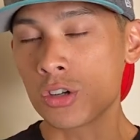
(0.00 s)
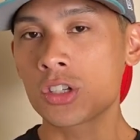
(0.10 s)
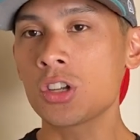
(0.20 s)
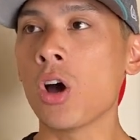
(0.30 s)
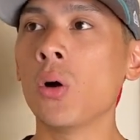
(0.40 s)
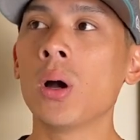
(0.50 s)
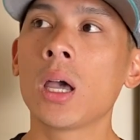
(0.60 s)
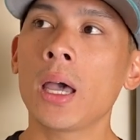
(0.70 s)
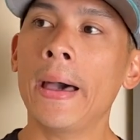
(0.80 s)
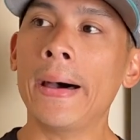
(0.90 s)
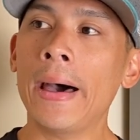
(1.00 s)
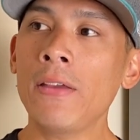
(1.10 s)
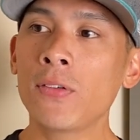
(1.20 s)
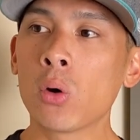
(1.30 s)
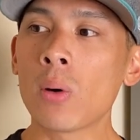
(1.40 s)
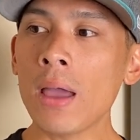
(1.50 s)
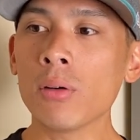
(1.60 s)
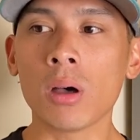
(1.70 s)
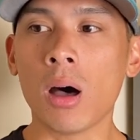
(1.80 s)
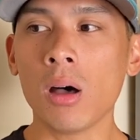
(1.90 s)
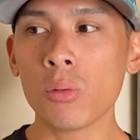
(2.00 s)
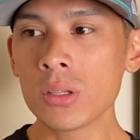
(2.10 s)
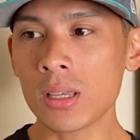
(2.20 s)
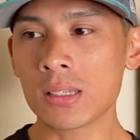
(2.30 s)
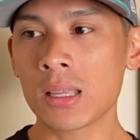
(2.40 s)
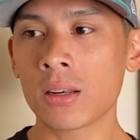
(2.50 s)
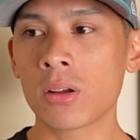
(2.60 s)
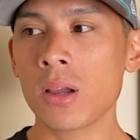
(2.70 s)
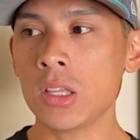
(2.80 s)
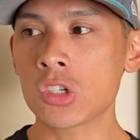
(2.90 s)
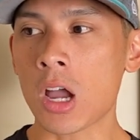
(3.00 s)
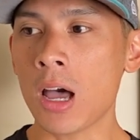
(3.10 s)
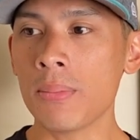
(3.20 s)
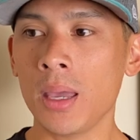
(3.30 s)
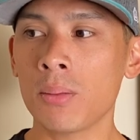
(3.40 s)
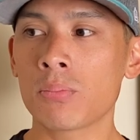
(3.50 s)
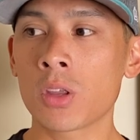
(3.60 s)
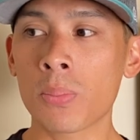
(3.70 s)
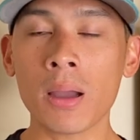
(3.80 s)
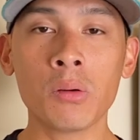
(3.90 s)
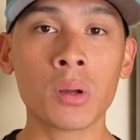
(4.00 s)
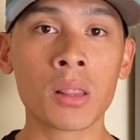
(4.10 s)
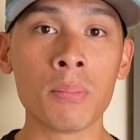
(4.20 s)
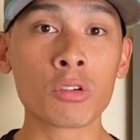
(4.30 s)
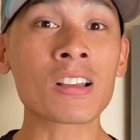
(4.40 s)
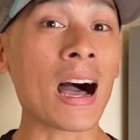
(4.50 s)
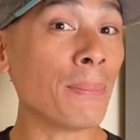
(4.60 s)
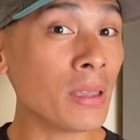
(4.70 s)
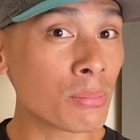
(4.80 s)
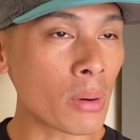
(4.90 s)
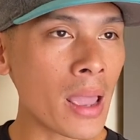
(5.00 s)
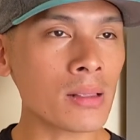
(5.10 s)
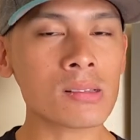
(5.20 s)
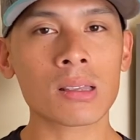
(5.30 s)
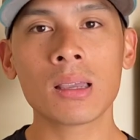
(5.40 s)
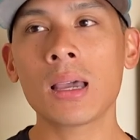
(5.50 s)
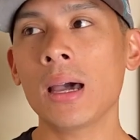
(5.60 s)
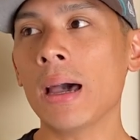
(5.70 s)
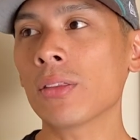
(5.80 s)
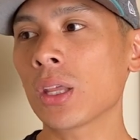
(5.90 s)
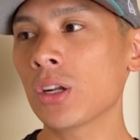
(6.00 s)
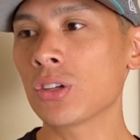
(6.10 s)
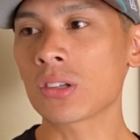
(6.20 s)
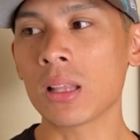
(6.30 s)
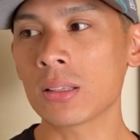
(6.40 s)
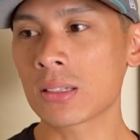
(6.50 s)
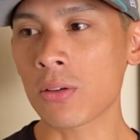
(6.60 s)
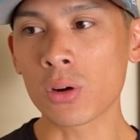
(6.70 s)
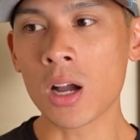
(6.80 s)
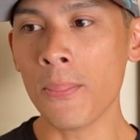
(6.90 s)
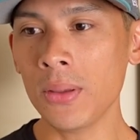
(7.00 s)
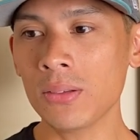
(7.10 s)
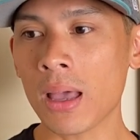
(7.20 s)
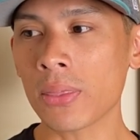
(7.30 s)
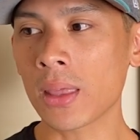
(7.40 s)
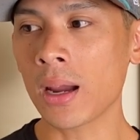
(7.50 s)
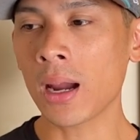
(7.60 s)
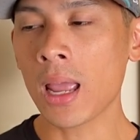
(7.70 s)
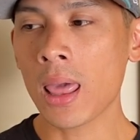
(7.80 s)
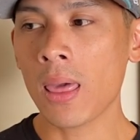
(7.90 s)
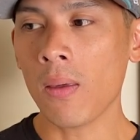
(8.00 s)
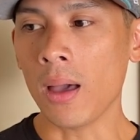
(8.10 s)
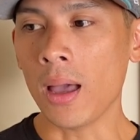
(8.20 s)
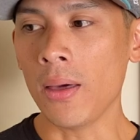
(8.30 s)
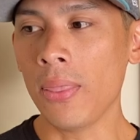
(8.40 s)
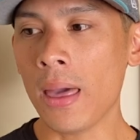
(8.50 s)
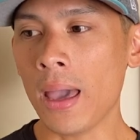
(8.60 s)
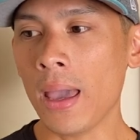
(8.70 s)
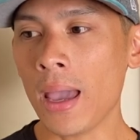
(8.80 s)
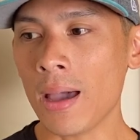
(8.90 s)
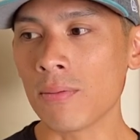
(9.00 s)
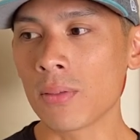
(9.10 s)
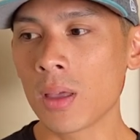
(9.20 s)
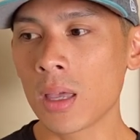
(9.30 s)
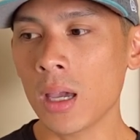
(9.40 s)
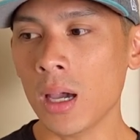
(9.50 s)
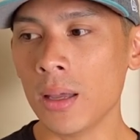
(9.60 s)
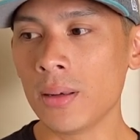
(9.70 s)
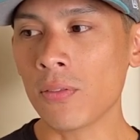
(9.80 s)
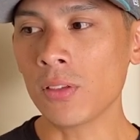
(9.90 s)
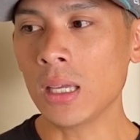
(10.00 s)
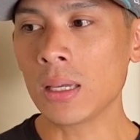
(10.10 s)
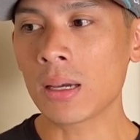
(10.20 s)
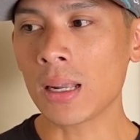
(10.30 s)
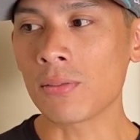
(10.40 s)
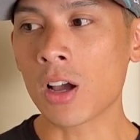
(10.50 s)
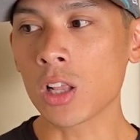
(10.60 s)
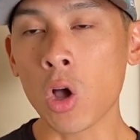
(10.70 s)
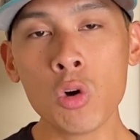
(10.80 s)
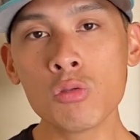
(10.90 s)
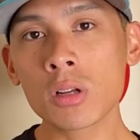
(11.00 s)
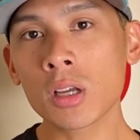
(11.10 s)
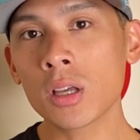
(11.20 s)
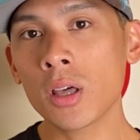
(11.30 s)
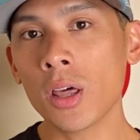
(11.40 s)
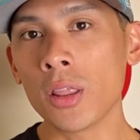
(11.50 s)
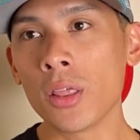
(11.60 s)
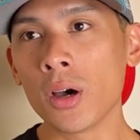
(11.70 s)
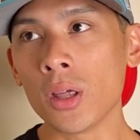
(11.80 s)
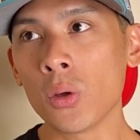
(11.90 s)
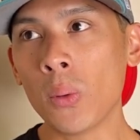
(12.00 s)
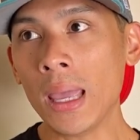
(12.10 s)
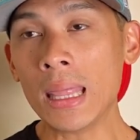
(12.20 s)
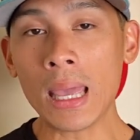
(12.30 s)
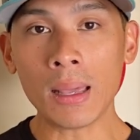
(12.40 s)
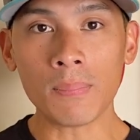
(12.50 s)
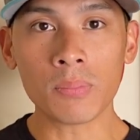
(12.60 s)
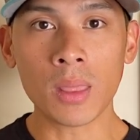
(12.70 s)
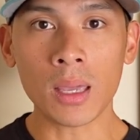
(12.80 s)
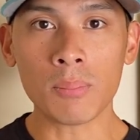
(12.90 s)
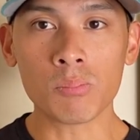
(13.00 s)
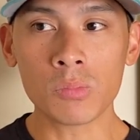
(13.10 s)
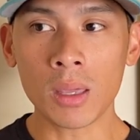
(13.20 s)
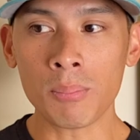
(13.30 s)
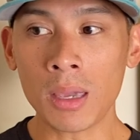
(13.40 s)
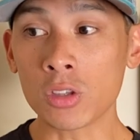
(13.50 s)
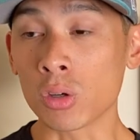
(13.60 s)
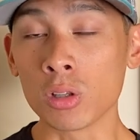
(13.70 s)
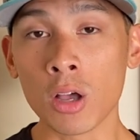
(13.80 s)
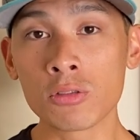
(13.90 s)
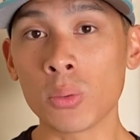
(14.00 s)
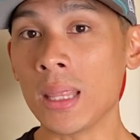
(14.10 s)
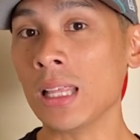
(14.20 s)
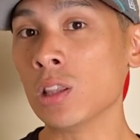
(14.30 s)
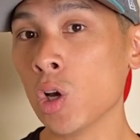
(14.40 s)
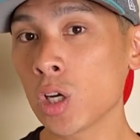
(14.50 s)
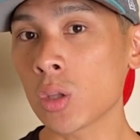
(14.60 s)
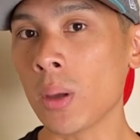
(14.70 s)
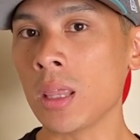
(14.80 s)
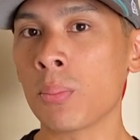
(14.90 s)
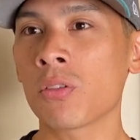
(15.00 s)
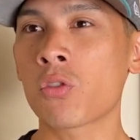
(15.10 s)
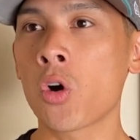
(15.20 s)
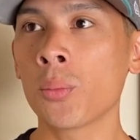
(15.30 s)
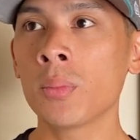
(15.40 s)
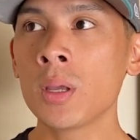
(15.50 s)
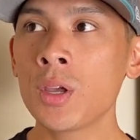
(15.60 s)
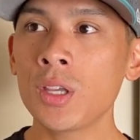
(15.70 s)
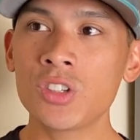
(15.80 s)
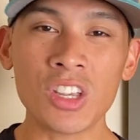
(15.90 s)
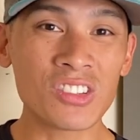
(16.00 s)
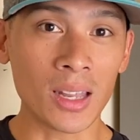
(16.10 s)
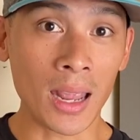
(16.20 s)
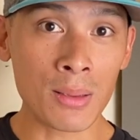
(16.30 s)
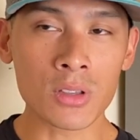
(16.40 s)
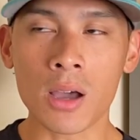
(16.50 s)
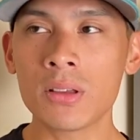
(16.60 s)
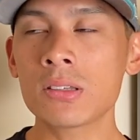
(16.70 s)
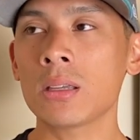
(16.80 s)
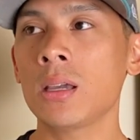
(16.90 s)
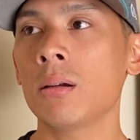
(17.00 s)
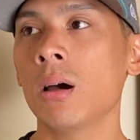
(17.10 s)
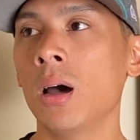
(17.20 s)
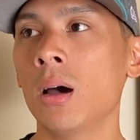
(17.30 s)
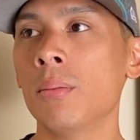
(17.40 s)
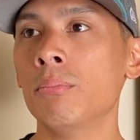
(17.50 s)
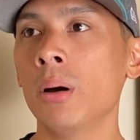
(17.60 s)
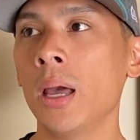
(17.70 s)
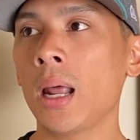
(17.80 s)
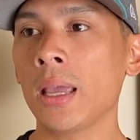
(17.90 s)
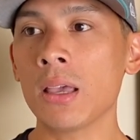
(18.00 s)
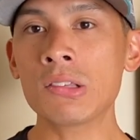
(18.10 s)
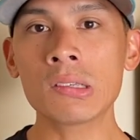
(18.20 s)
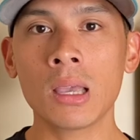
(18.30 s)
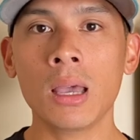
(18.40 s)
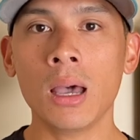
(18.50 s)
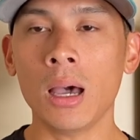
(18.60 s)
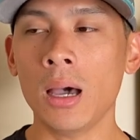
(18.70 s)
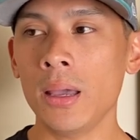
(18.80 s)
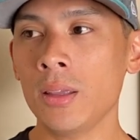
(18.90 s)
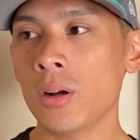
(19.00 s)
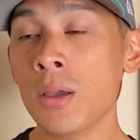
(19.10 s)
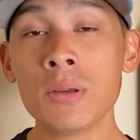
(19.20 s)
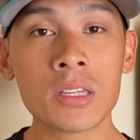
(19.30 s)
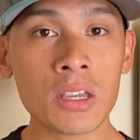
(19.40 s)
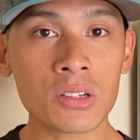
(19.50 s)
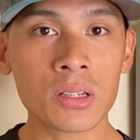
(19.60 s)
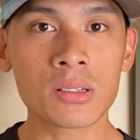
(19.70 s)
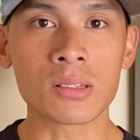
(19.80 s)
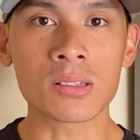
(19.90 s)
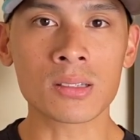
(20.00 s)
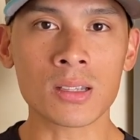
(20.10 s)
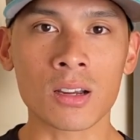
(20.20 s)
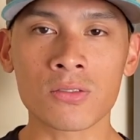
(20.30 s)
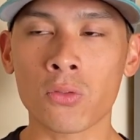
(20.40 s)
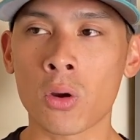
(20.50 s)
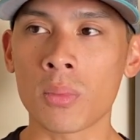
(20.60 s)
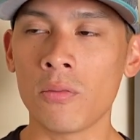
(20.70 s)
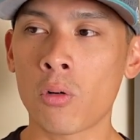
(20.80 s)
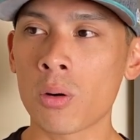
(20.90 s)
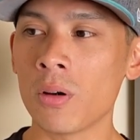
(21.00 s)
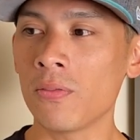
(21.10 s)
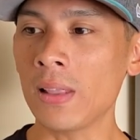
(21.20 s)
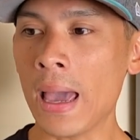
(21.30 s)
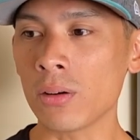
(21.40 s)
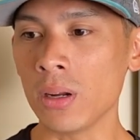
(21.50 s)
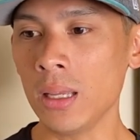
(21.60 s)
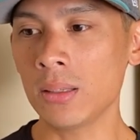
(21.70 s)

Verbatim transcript: So uh, I feel Rival always has done a great job and they're probably one of the most copied brands out there. There's a, several companies out there uh, that have uh, definitely kind of cloned the the way they they they make their gloves, the way they look, the way they perform, change the names obviously. Uh, but I guess uh, you know imitation is the sincerest form form of flattery.